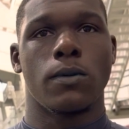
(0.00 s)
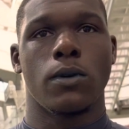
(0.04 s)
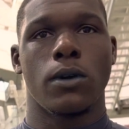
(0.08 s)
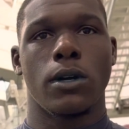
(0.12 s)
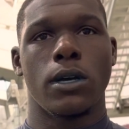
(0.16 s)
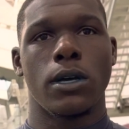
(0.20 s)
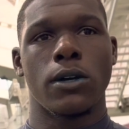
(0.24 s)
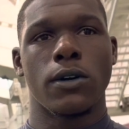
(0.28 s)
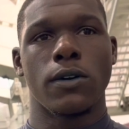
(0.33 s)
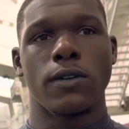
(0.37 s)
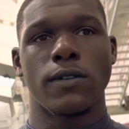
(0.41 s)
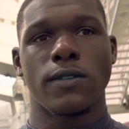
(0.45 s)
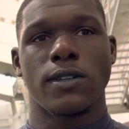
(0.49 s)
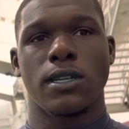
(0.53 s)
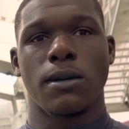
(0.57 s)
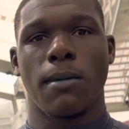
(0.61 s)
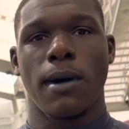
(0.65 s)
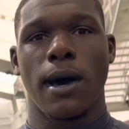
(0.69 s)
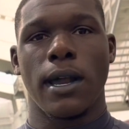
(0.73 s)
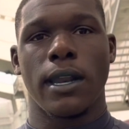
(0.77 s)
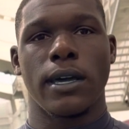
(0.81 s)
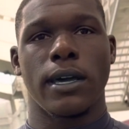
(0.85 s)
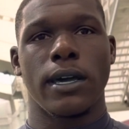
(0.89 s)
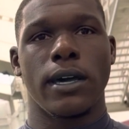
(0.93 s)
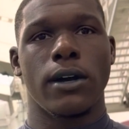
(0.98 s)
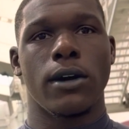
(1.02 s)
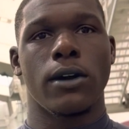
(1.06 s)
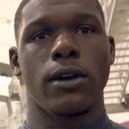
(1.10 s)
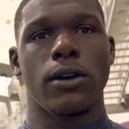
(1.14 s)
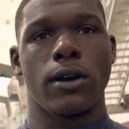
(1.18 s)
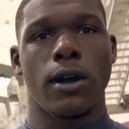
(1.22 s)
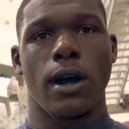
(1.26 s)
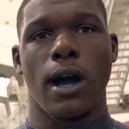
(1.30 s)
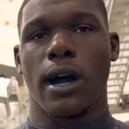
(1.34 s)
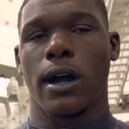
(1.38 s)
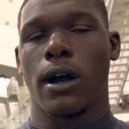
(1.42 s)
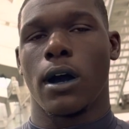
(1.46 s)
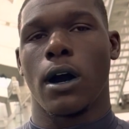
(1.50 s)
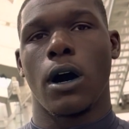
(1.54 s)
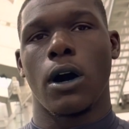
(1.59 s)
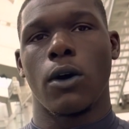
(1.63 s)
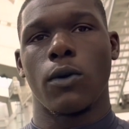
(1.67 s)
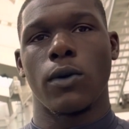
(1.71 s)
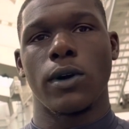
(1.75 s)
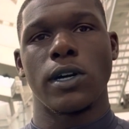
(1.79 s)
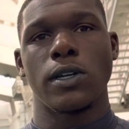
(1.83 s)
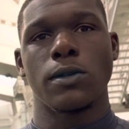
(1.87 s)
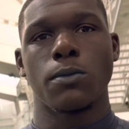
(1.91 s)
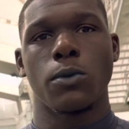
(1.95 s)
If somebody get hurt, I can
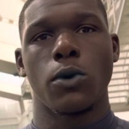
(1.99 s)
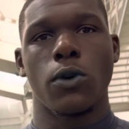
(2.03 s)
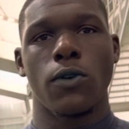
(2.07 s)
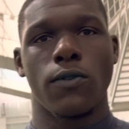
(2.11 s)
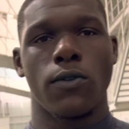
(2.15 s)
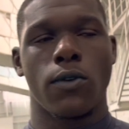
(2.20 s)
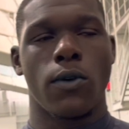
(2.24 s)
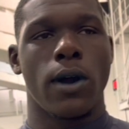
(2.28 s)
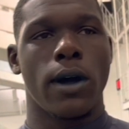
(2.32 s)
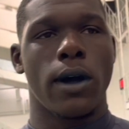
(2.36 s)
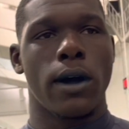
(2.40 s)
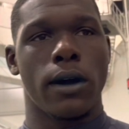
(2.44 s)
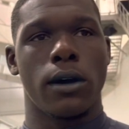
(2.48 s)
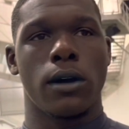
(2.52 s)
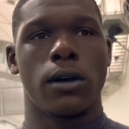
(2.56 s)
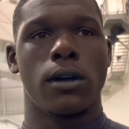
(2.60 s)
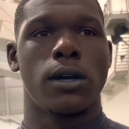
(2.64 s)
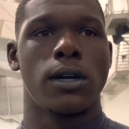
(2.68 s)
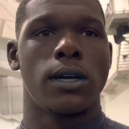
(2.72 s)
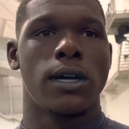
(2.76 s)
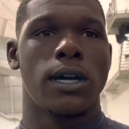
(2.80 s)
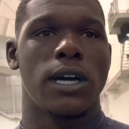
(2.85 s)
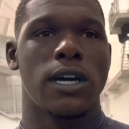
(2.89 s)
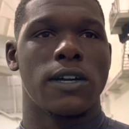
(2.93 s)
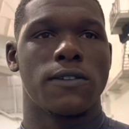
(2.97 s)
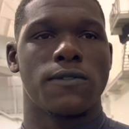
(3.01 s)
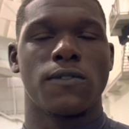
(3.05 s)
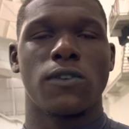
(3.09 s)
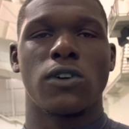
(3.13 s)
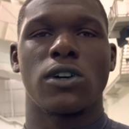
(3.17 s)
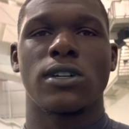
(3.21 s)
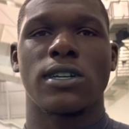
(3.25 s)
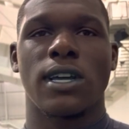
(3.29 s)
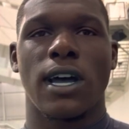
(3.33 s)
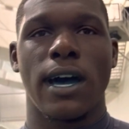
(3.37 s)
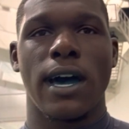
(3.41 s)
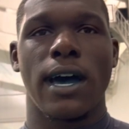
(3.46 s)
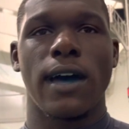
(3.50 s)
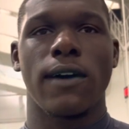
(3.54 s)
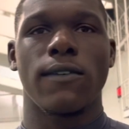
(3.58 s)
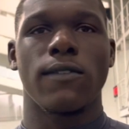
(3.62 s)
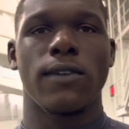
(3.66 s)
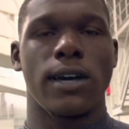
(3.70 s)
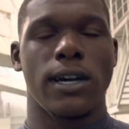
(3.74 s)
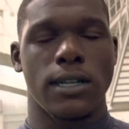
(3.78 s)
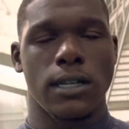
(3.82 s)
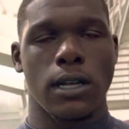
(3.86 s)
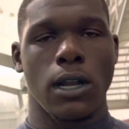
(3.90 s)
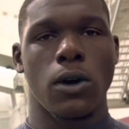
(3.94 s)
always move around as
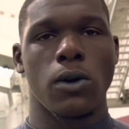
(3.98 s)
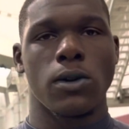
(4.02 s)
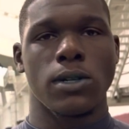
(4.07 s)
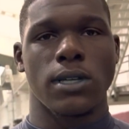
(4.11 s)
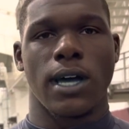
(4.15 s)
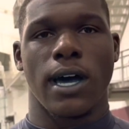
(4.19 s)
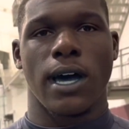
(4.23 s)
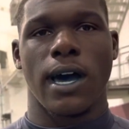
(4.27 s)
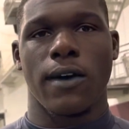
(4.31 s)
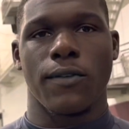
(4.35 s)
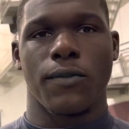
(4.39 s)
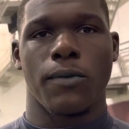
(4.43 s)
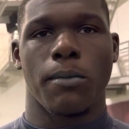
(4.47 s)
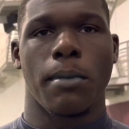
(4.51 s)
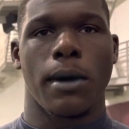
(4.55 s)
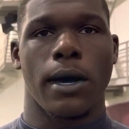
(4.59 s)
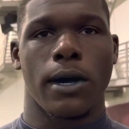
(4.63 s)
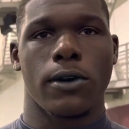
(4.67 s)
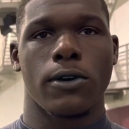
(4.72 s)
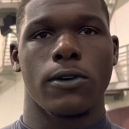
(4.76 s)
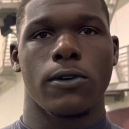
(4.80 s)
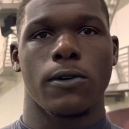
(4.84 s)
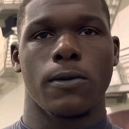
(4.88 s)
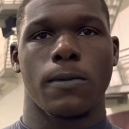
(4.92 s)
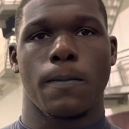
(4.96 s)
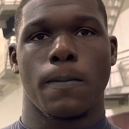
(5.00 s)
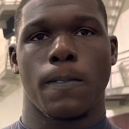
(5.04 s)
long as I have a backup.